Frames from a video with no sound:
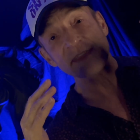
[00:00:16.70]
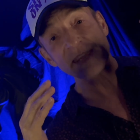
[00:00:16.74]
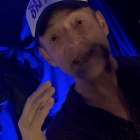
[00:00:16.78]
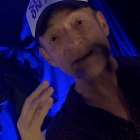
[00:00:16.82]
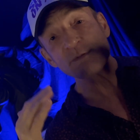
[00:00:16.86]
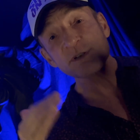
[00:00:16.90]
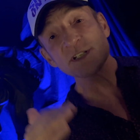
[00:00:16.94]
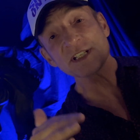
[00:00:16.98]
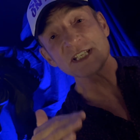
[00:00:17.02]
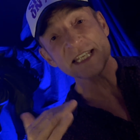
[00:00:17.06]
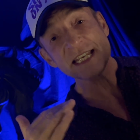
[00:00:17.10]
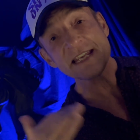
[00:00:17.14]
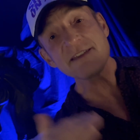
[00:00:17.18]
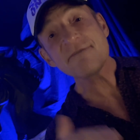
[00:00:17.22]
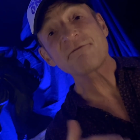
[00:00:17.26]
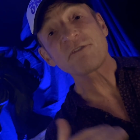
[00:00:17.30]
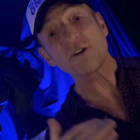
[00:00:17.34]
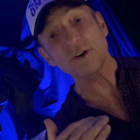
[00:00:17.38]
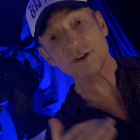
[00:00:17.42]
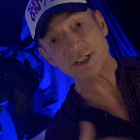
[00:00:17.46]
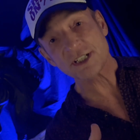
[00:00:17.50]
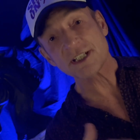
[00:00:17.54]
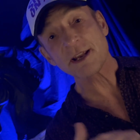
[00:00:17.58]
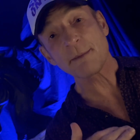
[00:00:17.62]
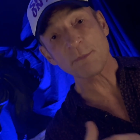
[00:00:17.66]
it was the
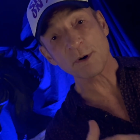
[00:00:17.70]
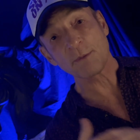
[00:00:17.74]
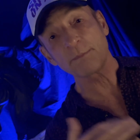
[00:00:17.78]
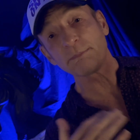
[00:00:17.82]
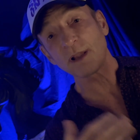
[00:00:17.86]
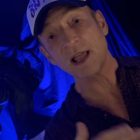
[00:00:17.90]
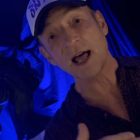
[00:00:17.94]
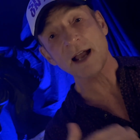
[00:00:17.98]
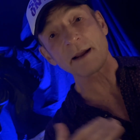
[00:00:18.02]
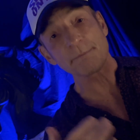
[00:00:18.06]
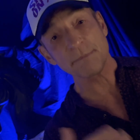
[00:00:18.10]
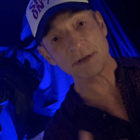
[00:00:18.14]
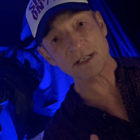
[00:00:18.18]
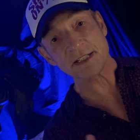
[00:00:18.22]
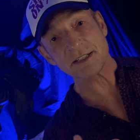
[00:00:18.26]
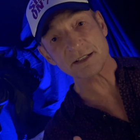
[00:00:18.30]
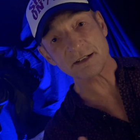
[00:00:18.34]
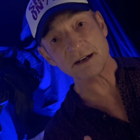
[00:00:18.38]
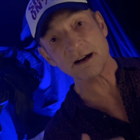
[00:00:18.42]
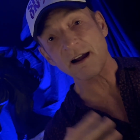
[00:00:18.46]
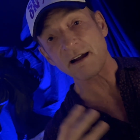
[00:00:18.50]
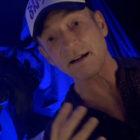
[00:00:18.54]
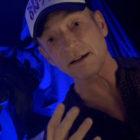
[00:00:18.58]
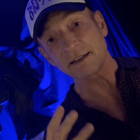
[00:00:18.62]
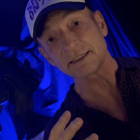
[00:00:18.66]
first summer
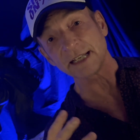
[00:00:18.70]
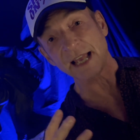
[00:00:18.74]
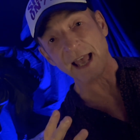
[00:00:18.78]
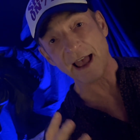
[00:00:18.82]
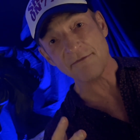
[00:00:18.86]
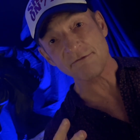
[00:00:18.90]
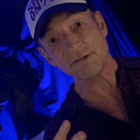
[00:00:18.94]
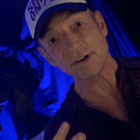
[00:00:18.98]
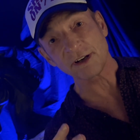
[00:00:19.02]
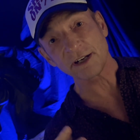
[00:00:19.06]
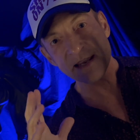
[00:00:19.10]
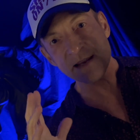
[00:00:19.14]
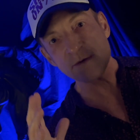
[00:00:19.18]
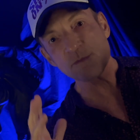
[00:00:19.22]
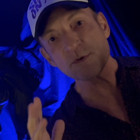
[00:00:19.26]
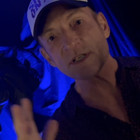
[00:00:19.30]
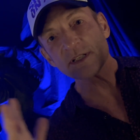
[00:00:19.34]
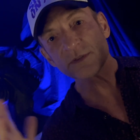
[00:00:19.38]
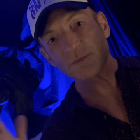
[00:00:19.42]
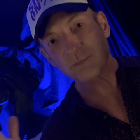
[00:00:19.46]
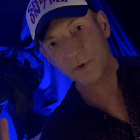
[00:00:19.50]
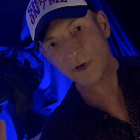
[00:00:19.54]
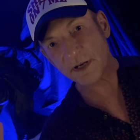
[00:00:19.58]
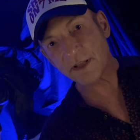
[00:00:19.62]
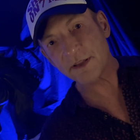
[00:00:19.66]
blockbuster ever. It
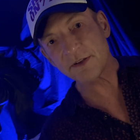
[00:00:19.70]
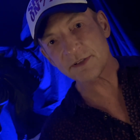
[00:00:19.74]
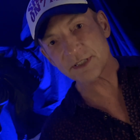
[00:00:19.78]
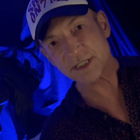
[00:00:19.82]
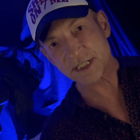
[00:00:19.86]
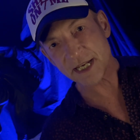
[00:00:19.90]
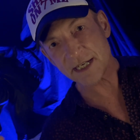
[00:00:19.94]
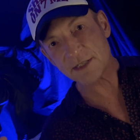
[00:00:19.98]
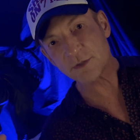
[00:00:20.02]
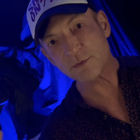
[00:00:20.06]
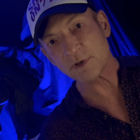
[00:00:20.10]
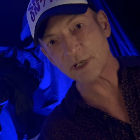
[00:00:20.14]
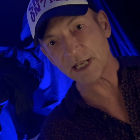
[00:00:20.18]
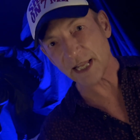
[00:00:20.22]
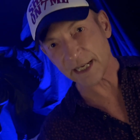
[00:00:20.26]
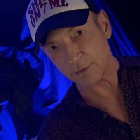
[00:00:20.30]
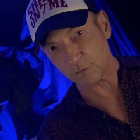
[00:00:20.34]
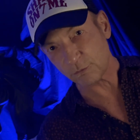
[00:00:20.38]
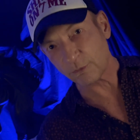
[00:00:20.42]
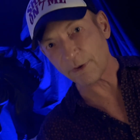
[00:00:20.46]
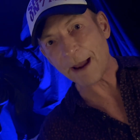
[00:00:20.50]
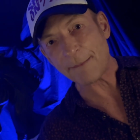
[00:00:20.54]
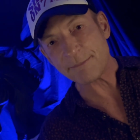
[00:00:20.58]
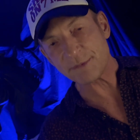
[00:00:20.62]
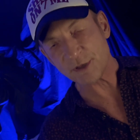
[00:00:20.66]
was one of those things where like
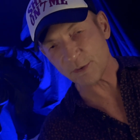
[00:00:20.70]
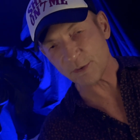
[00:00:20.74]
wrapped